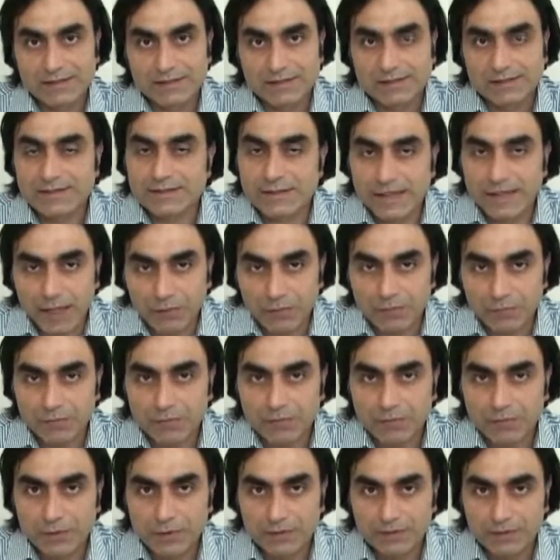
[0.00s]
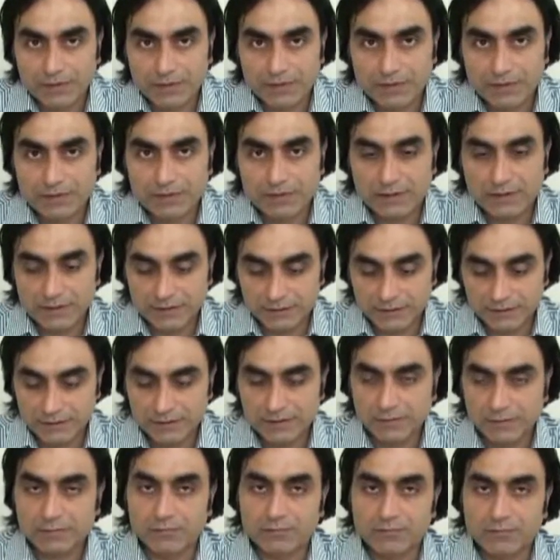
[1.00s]
step,
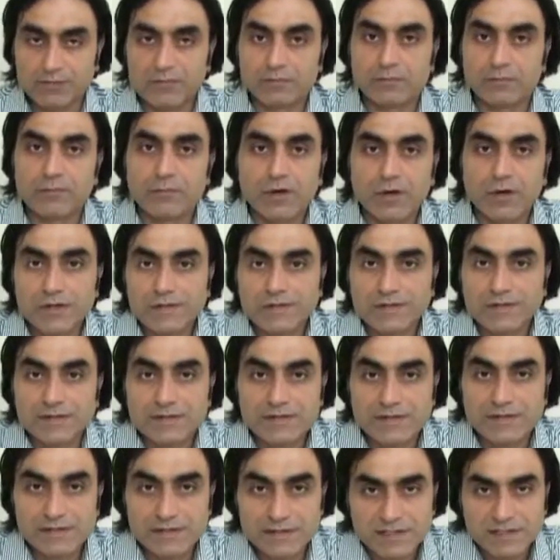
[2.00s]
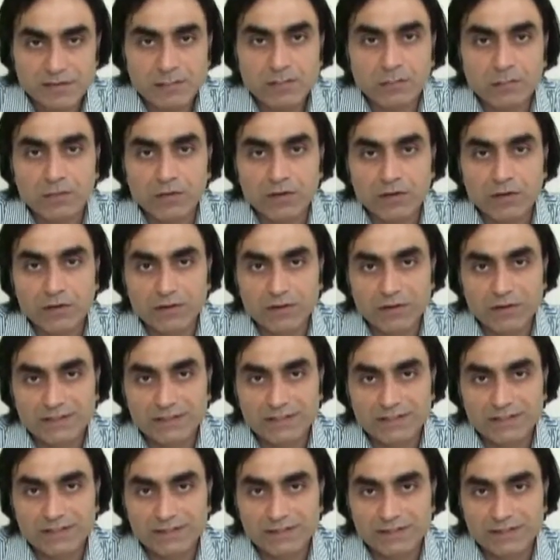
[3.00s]
the most simple
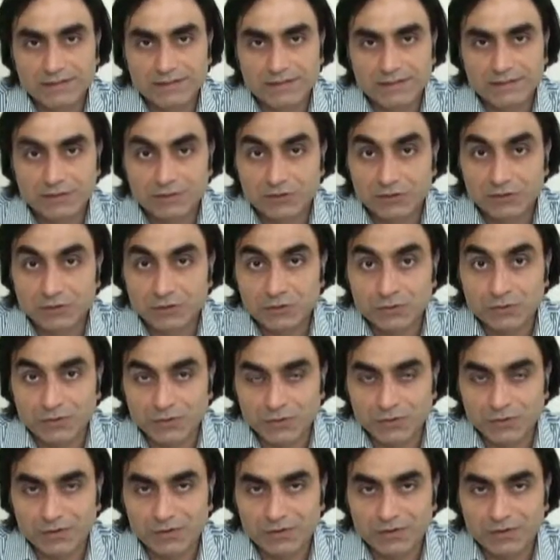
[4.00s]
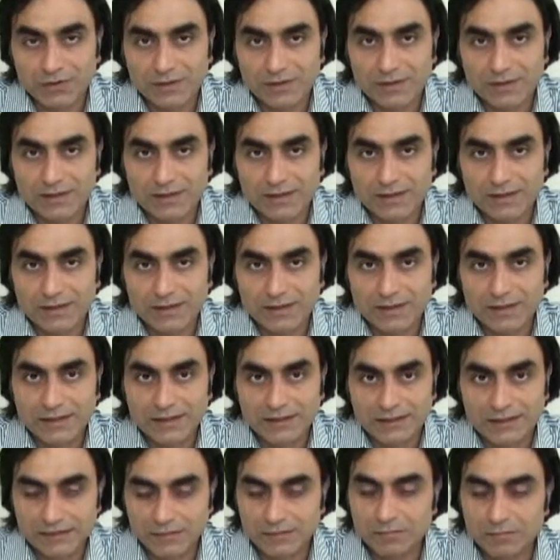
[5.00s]
truth,
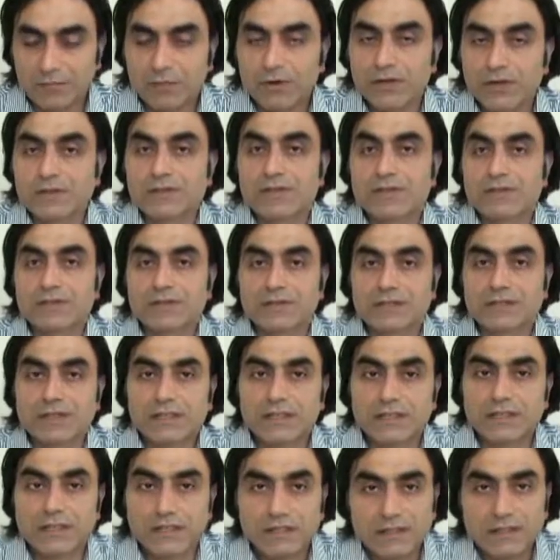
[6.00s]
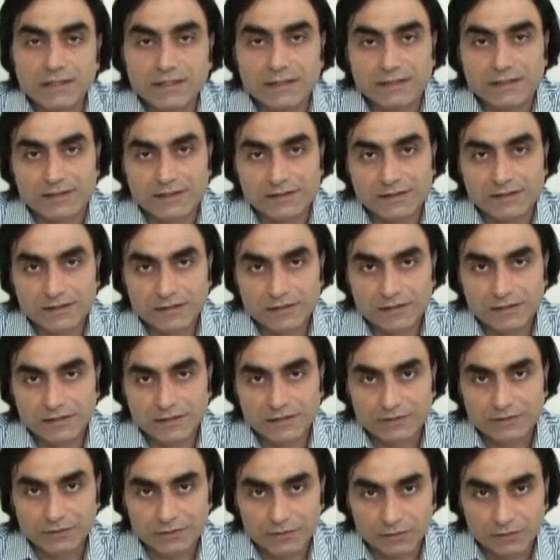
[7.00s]
the most clear
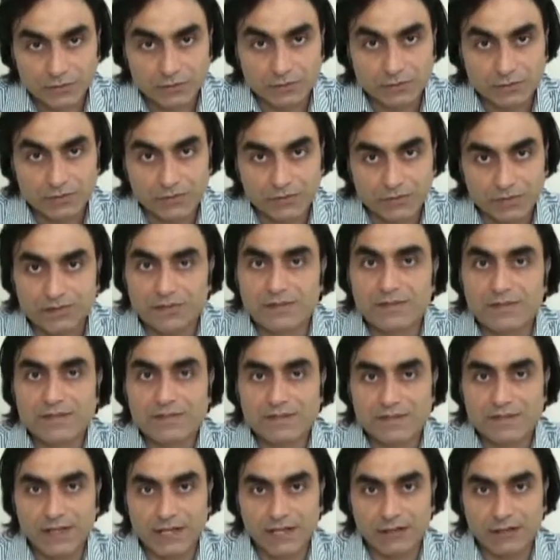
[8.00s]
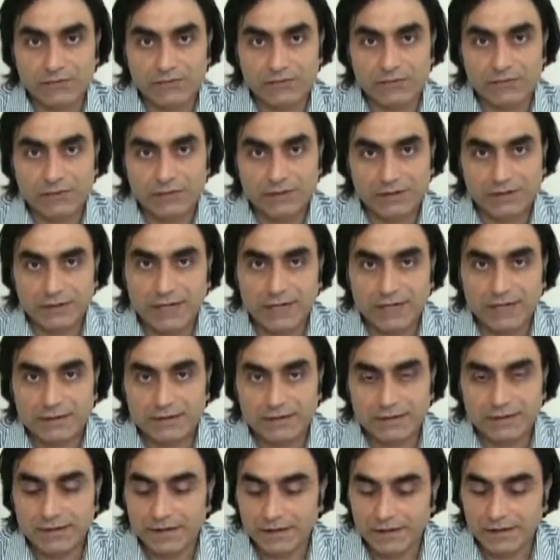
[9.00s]
truth in this life,
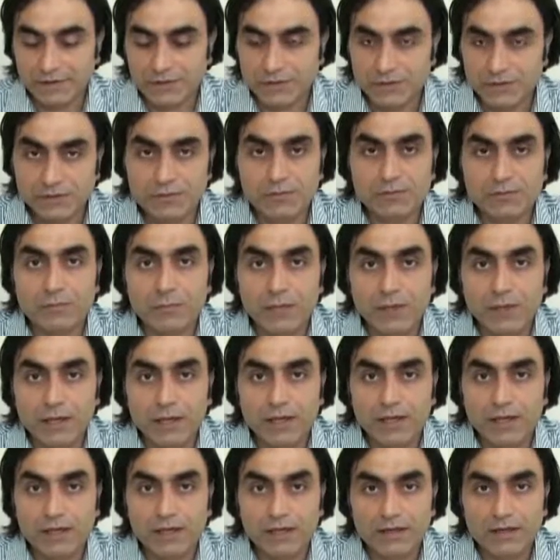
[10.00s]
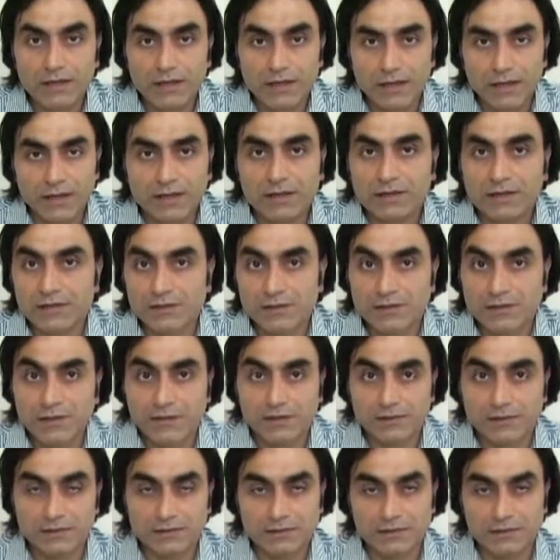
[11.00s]
that there should be a
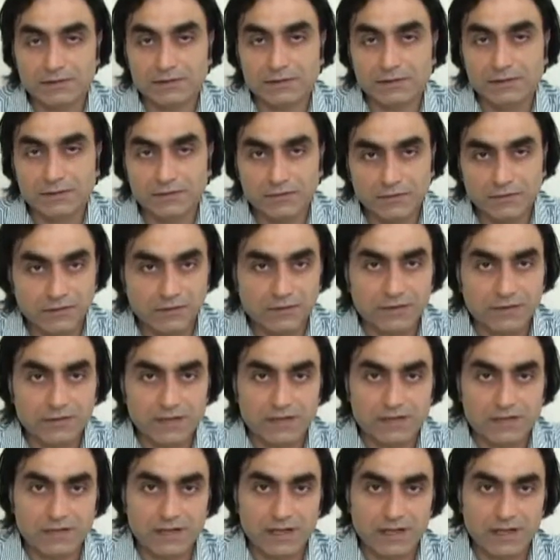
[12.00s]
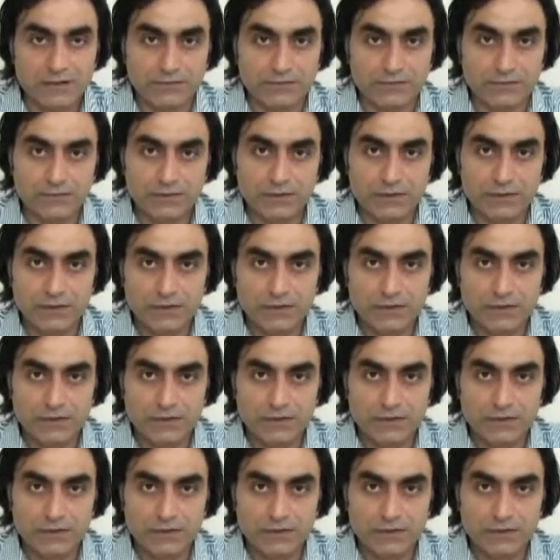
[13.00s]
creator for this life.